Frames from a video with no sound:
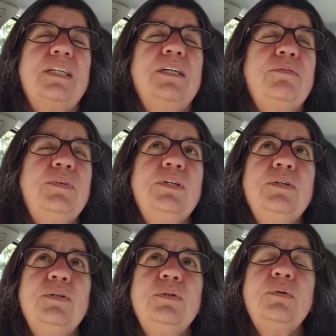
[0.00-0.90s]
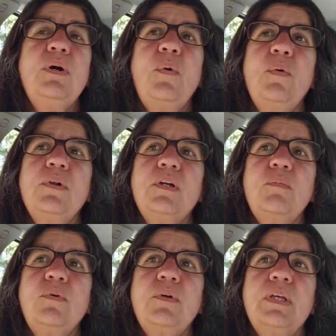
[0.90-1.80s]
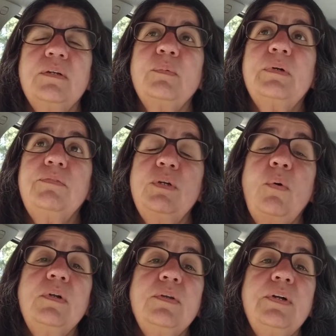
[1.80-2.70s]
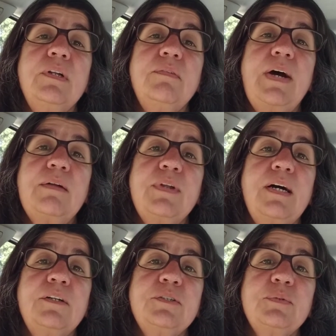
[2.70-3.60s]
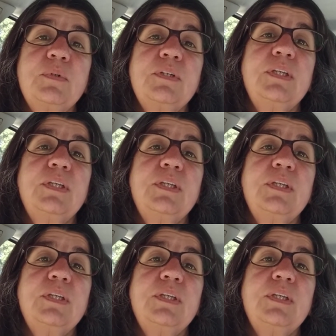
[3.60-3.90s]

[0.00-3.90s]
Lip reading: If you order more, if you order $35 worth,